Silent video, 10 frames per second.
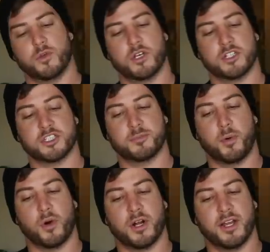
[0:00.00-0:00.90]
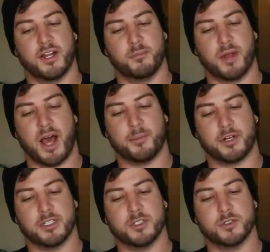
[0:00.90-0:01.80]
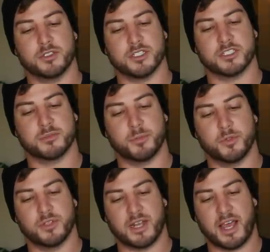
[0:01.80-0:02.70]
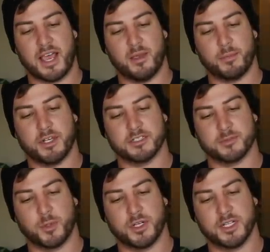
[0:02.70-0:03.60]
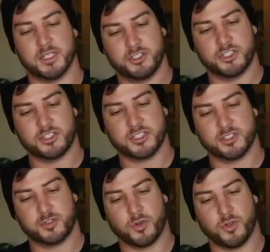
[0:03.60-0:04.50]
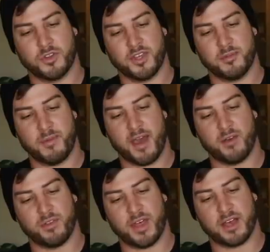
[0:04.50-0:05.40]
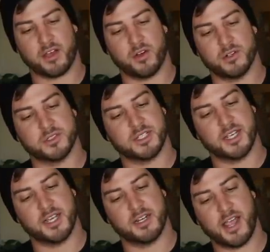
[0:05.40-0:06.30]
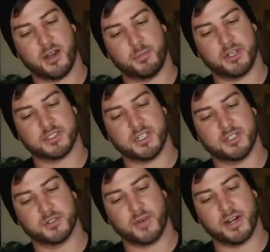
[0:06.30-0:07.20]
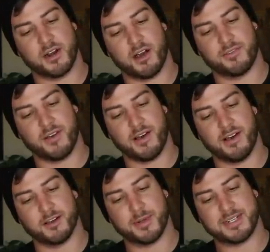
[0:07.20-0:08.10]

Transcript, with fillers: You could just pour it in, but I'm gonna use this spoon that I hate because it's pointless just to control the amount that goes in and because I need to write it off on my